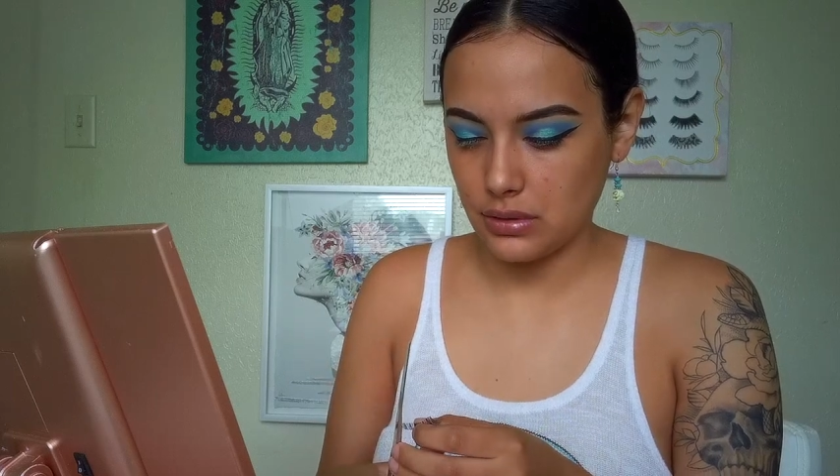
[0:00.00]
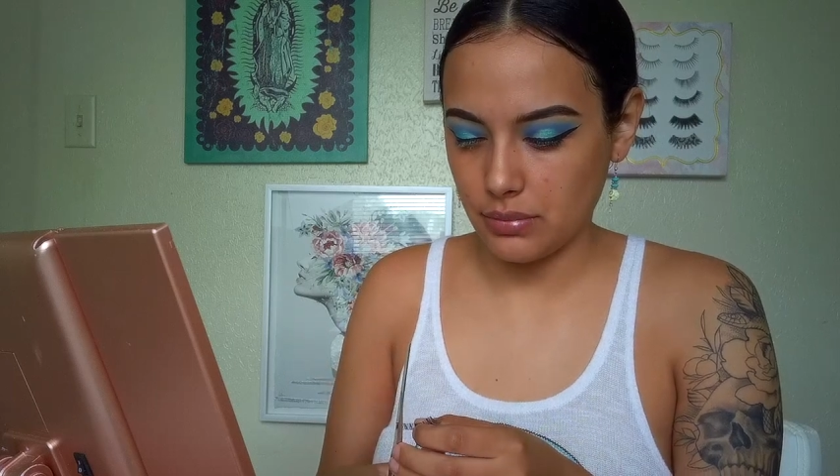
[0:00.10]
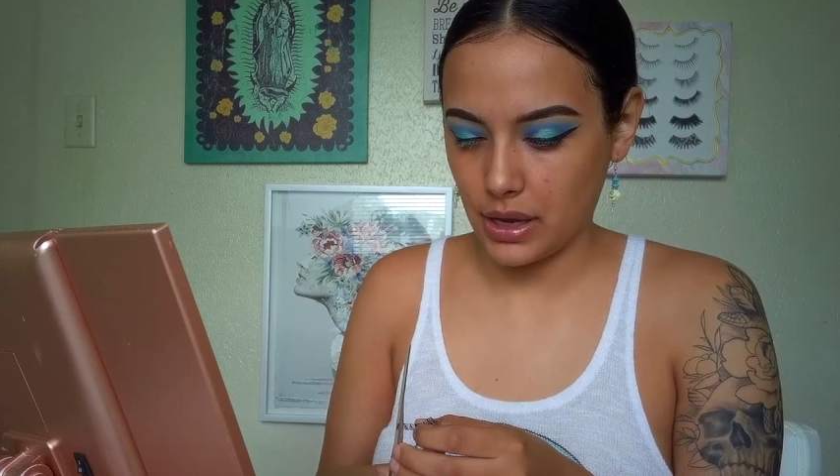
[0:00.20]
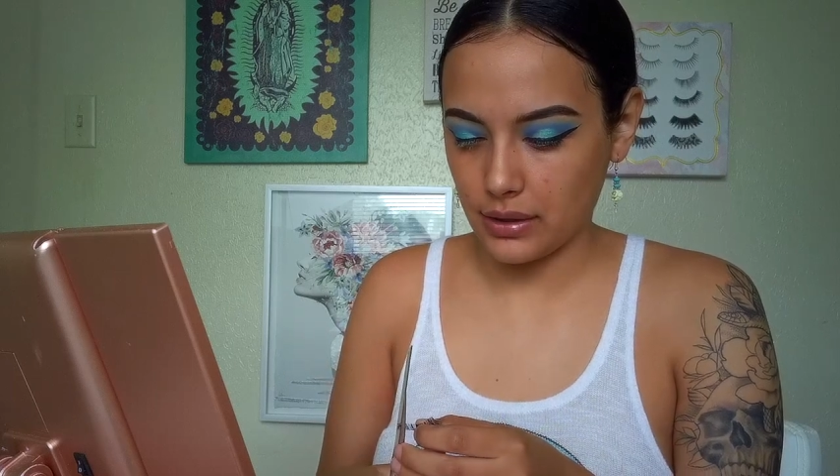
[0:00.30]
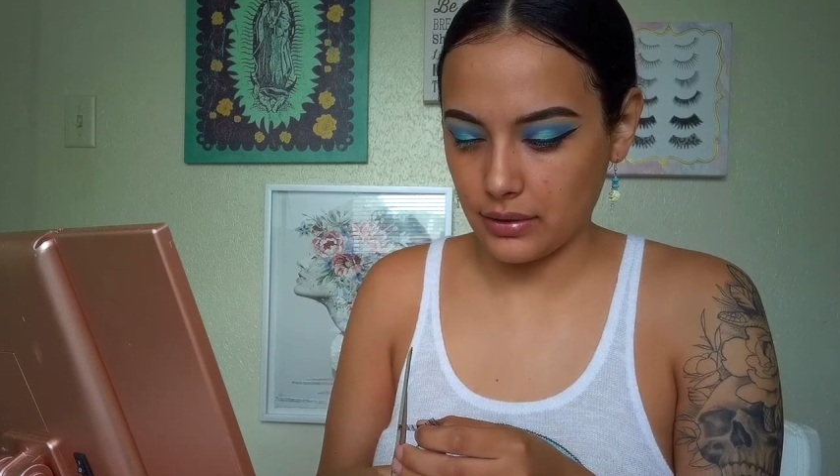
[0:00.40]

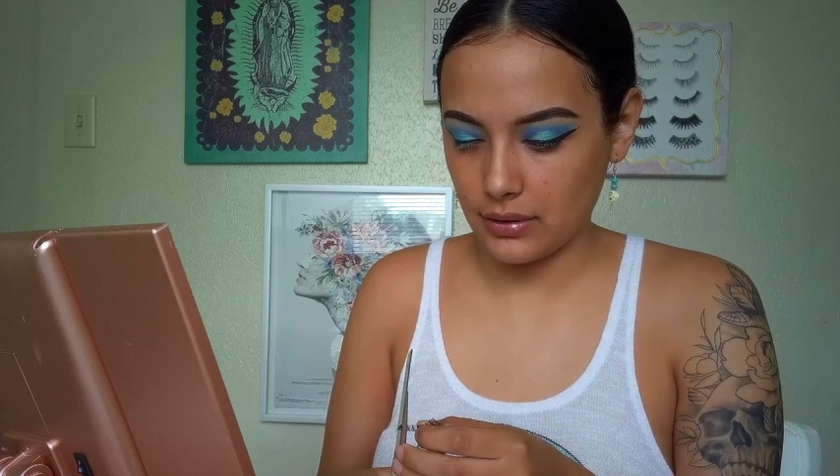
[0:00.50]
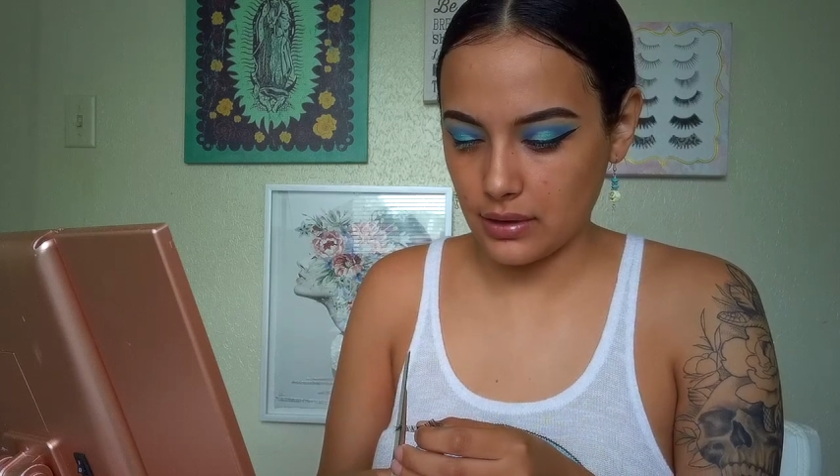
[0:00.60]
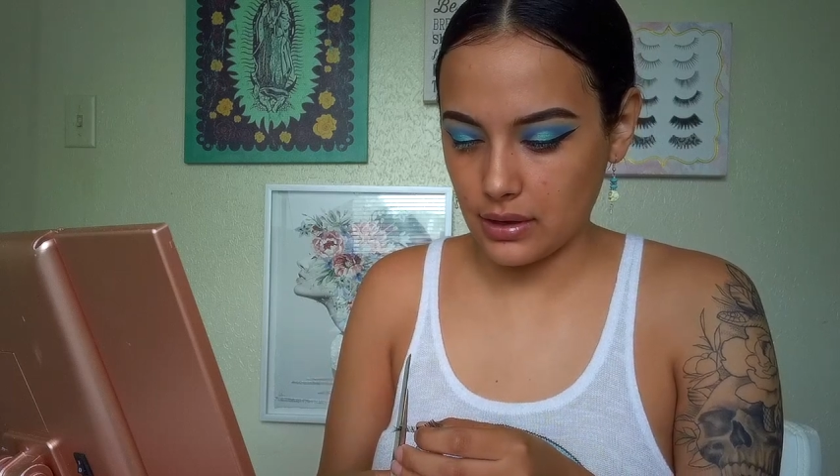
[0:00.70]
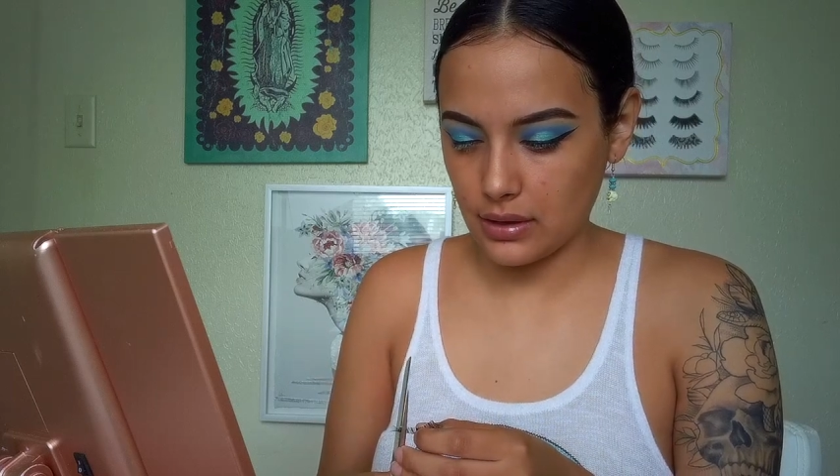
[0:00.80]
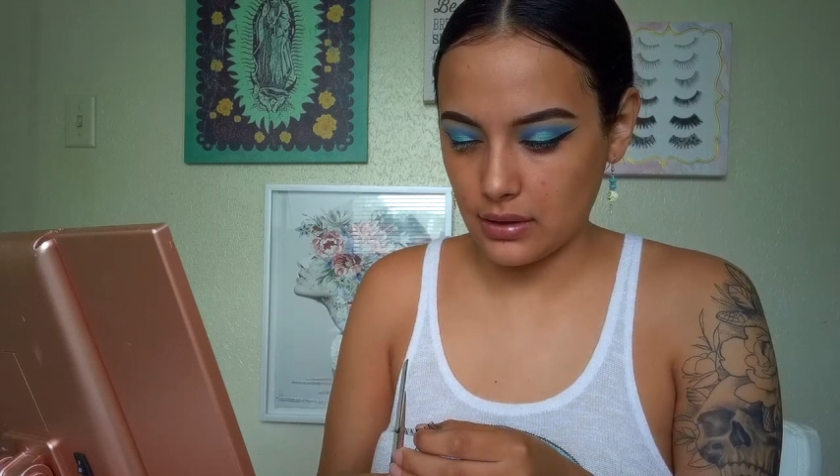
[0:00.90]
back in the
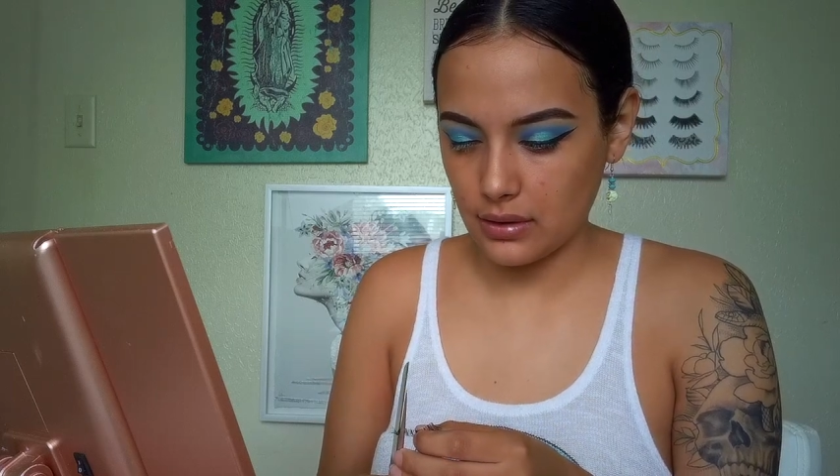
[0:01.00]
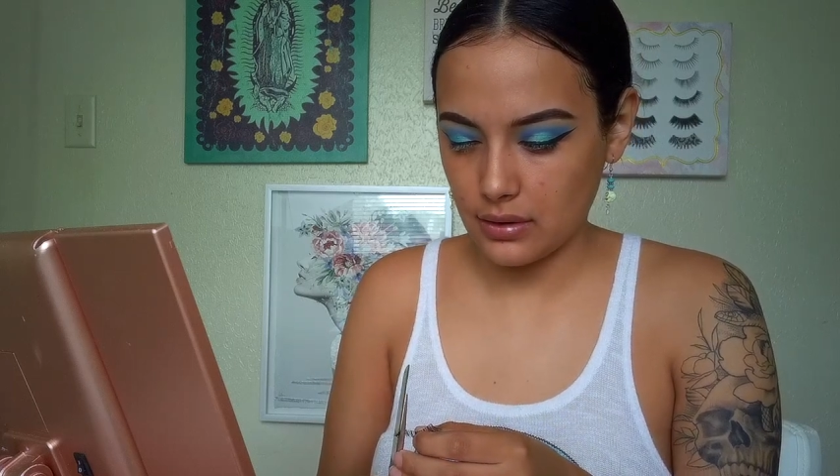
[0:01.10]
day.